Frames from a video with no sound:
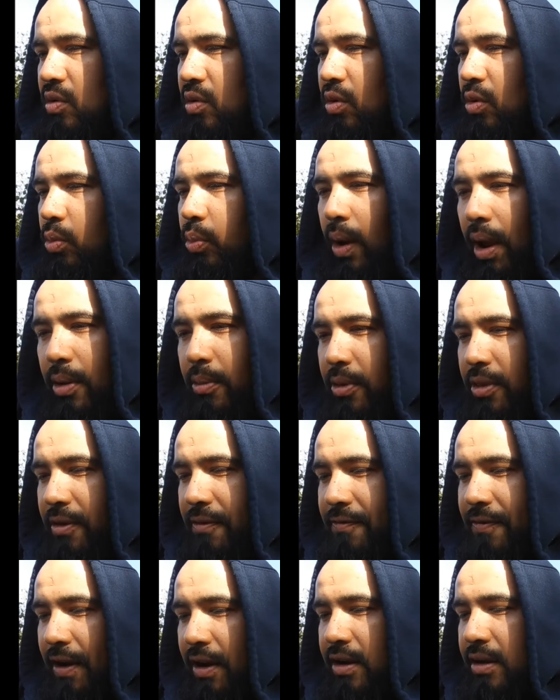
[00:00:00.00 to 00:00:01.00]
right where the
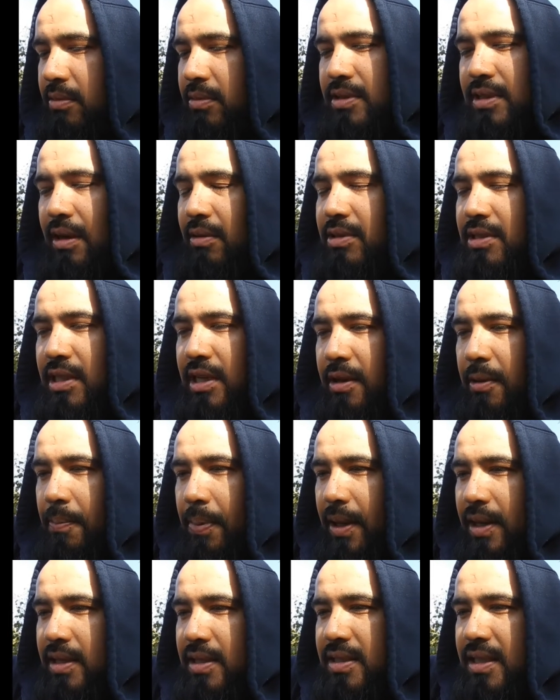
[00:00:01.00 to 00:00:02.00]
falcon was. I wasn't even
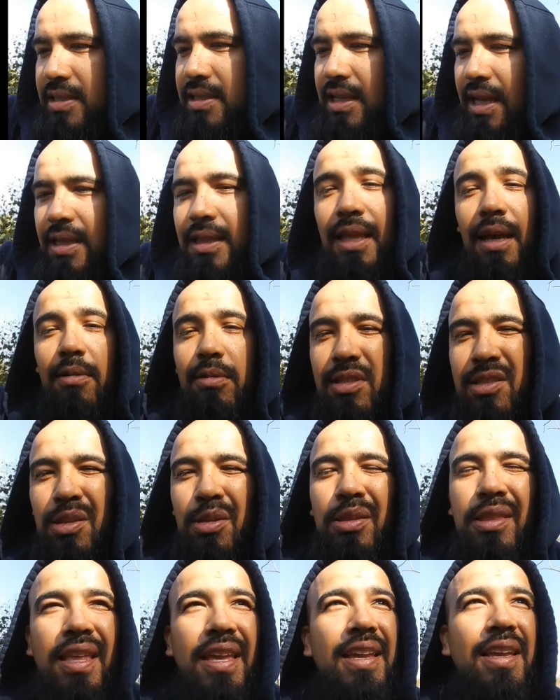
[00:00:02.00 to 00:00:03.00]
paying attention. I think I was still
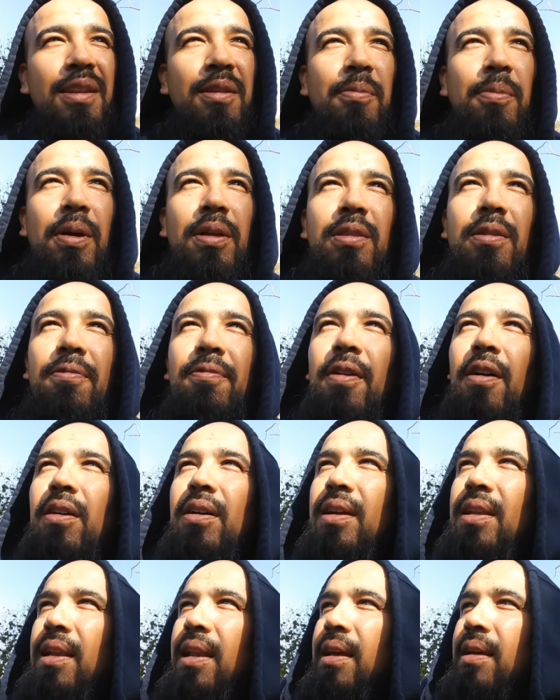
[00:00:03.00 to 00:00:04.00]
thinking about the
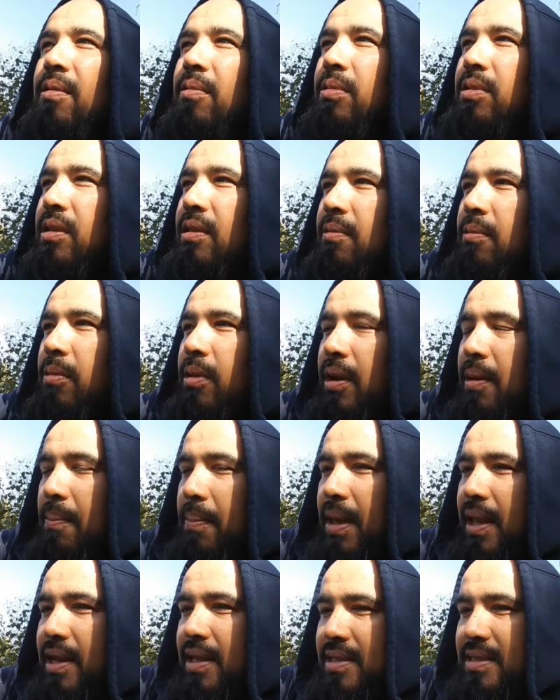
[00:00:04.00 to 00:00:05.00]
falcon, like what it
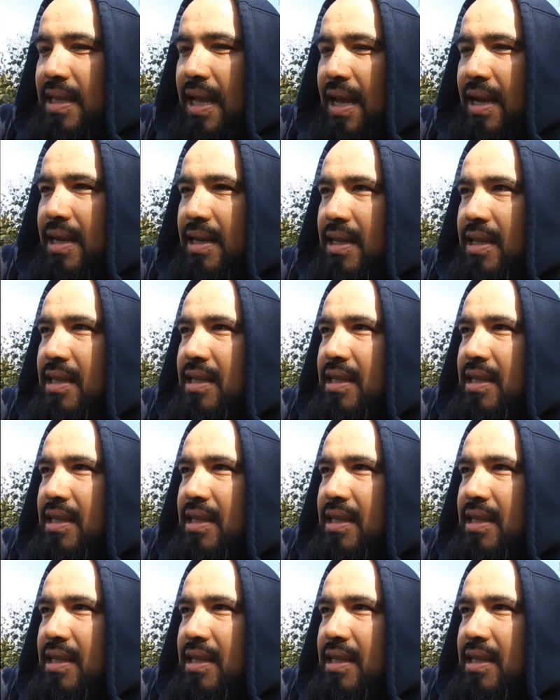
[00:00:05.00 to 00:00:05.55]
meant exactly.